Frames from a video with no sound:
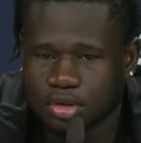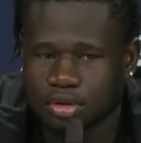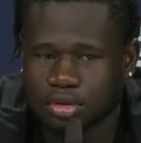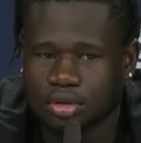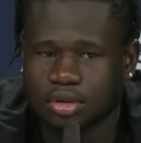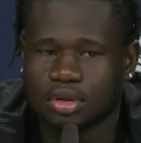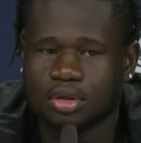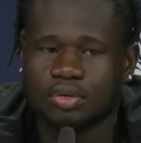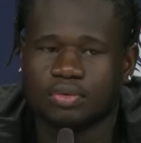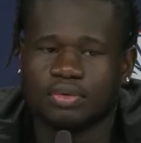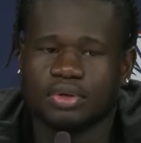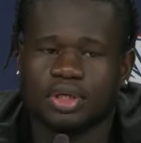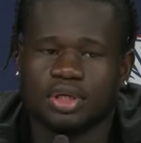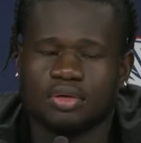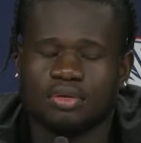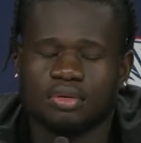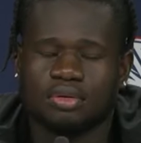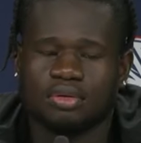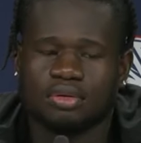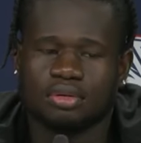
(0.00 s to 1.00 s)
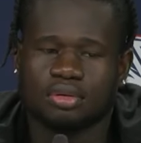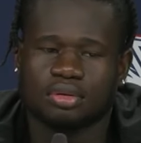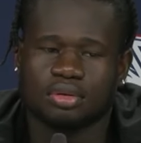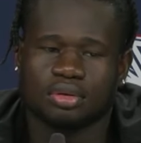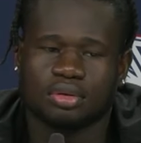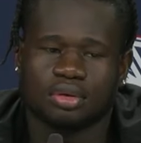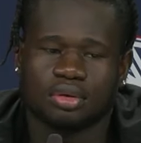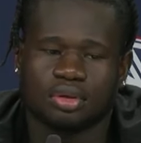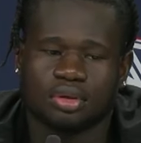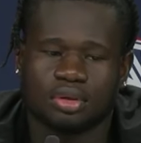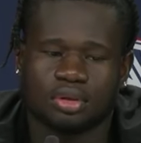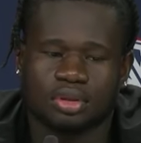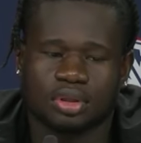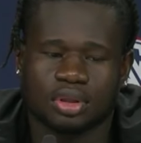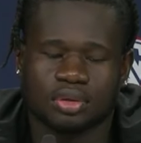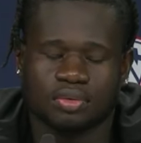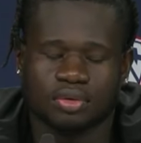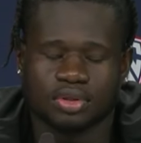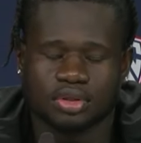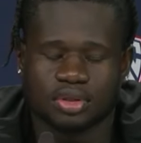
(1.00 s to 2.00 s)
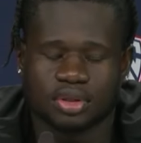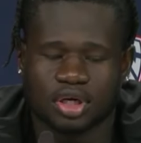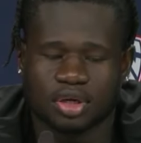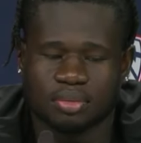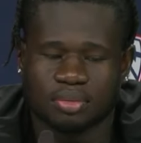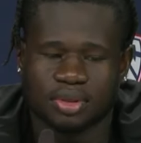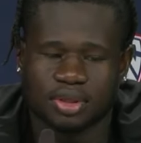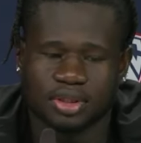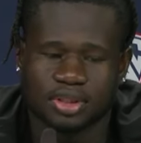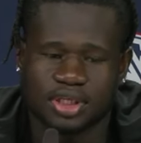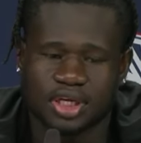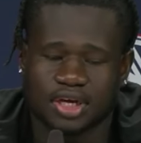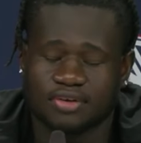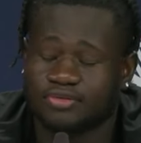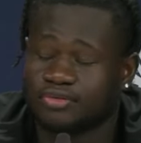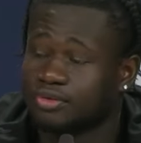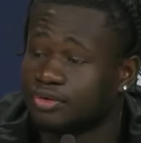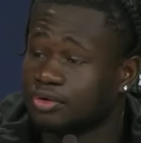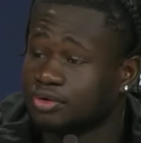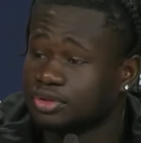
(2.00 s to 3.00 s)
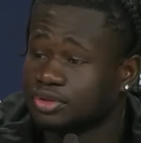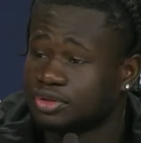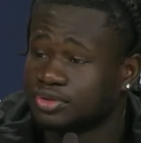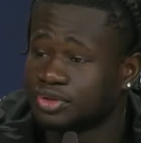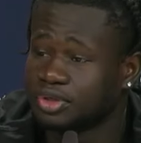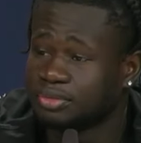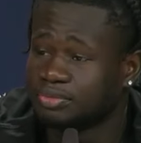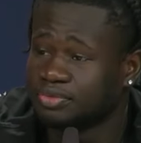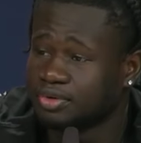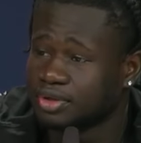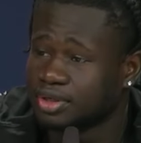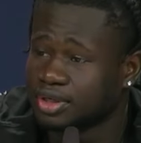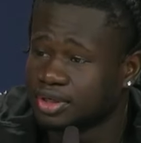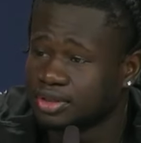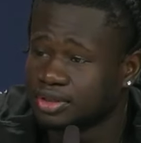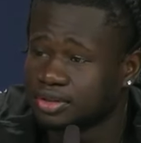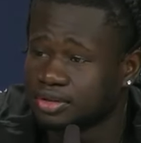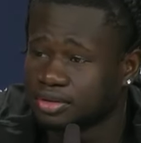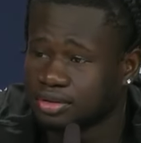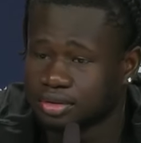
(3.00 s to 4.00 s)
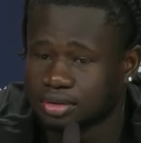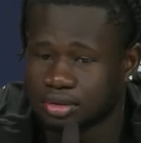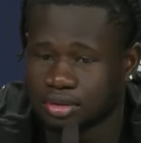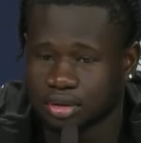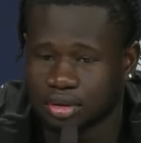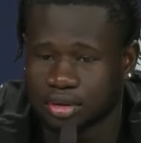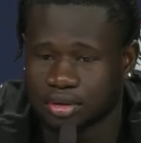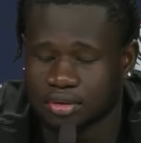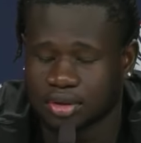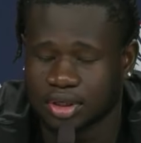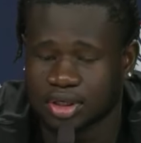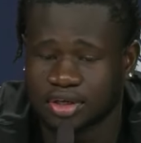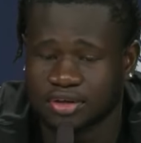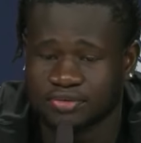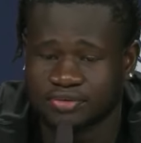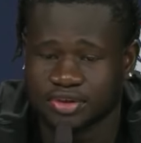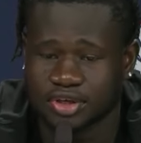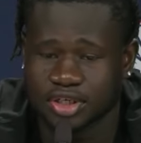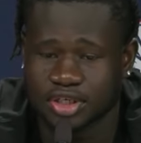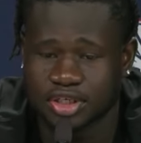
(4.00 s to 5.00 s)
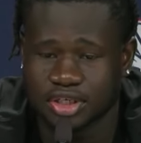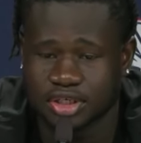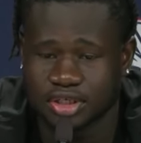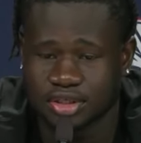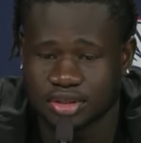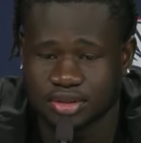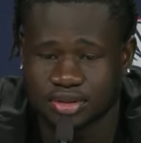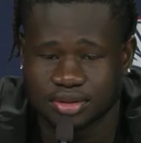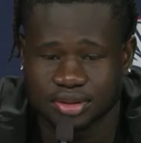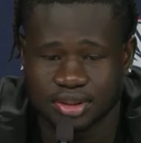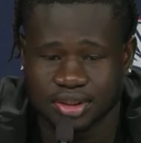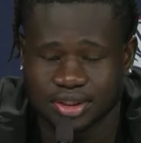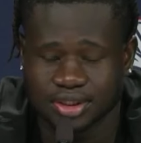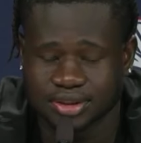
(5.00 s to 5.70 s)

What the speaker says: You know, we knew it was going to be a tough road trip for us, you know, elevation